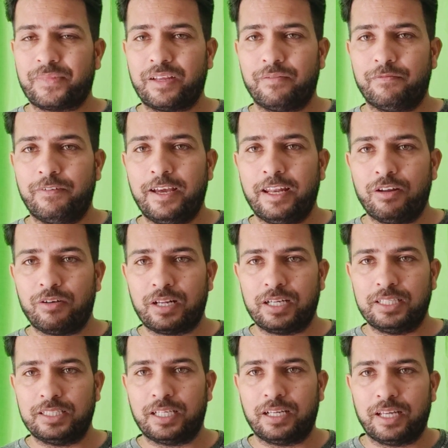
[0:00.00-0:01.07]
well or
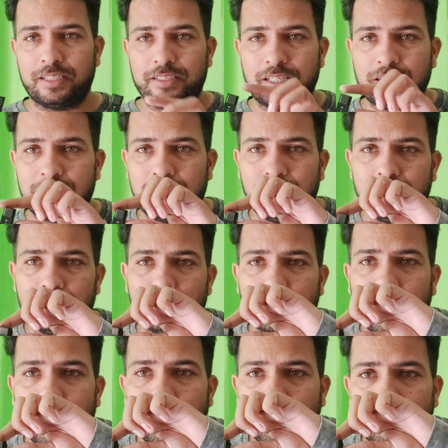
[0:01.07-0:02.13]
anything like that. Then you
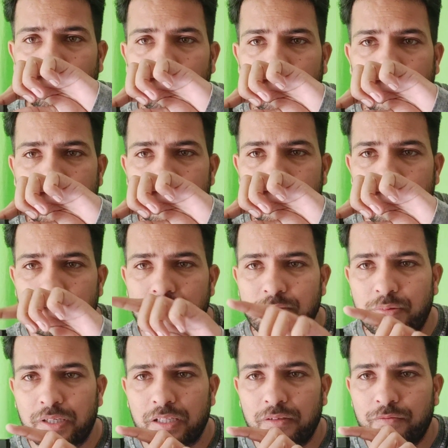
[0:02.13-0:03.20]
have to press this
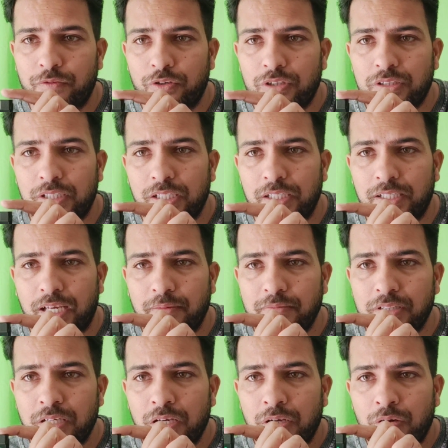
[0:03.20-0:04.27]
button for 3 times.
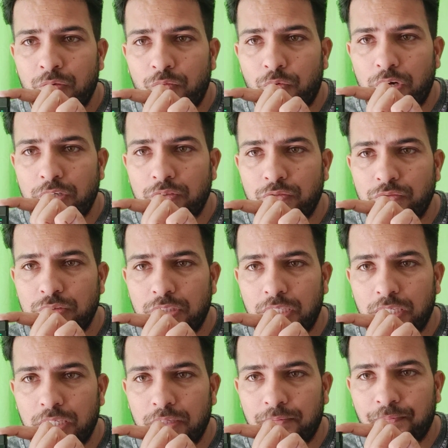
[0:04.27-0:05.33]
1 2
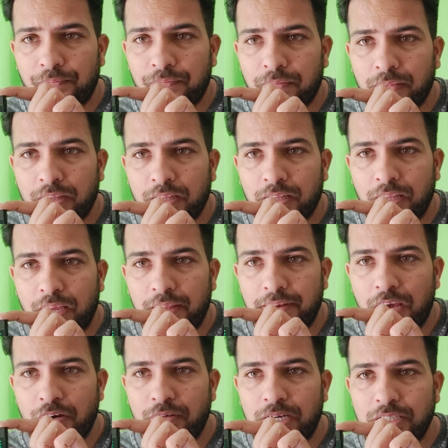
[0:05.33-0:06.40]
3.
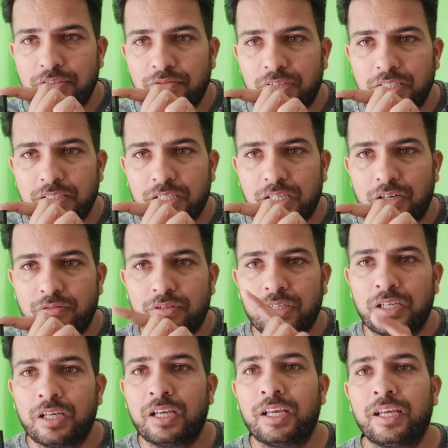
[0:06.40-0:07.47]
Now as you can check out,
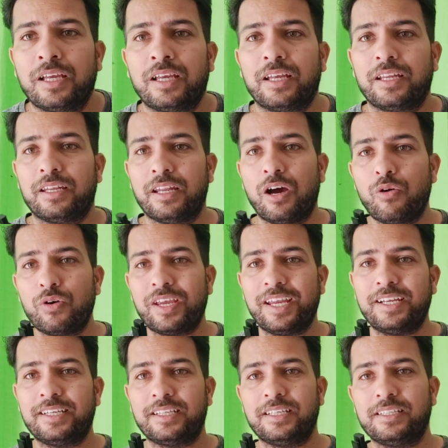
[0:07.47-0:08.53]
now
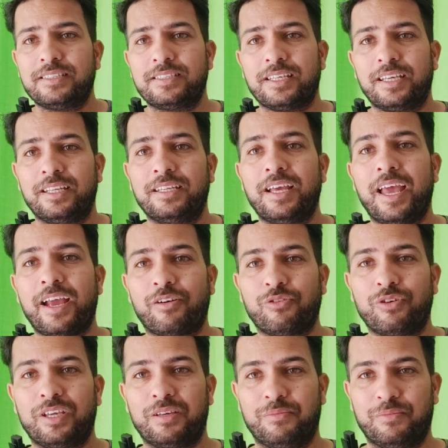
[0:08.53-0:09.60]
it is in
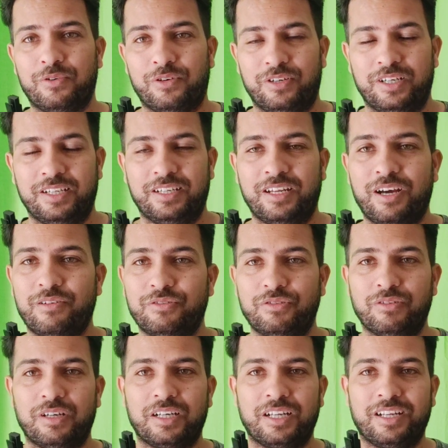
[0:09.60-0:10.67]
echoing mode. Now you
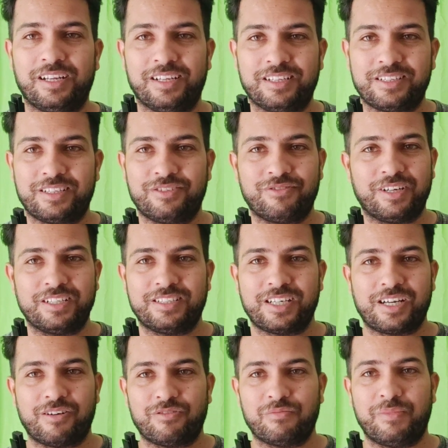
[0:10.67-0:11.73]
are you can check
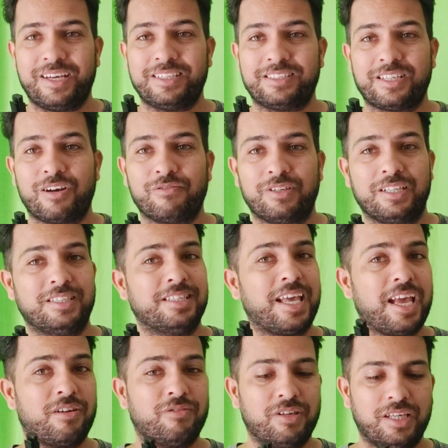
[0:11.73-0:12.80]
out my sound is
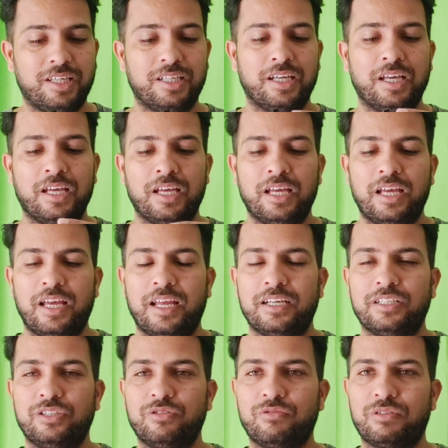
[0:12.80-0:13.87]
echoing, and
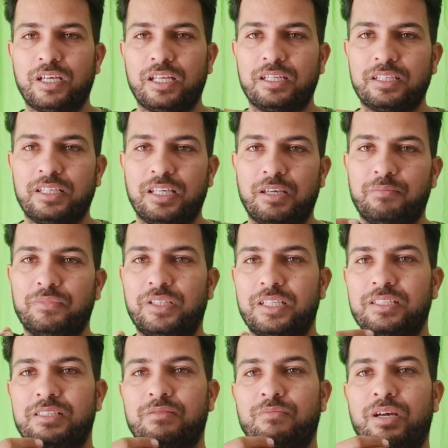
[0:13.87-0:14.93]
you can keep
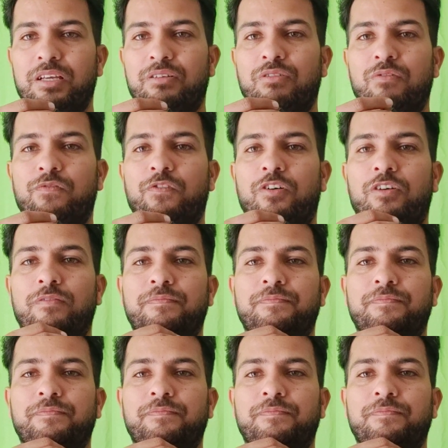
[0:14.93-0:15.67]
this microphone